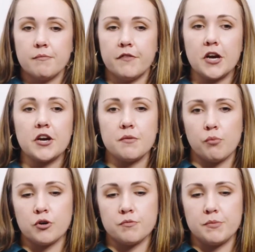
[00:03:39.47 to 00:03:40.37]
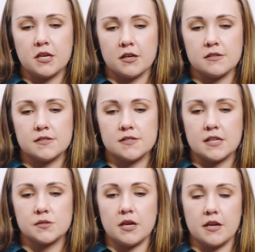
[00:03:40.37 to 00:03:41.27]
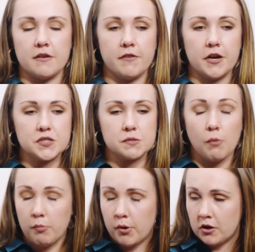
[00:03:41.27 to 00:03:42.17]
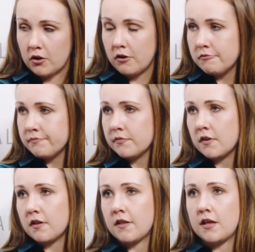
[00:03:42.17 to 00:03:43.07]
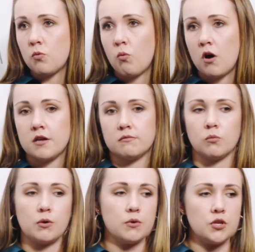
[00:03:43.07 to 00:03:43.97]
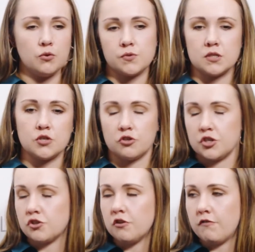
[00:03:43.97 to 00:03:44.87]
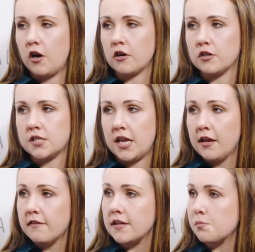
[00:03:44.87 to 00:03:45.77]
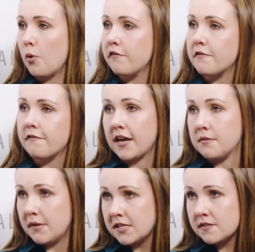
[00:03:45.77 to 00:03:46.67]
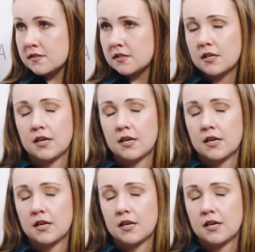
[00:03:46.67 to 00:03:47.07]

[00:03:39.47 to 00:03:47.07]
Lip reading: very important because that's a very small particle than what we would use in a traditional fogger today. That's more of a fine mist.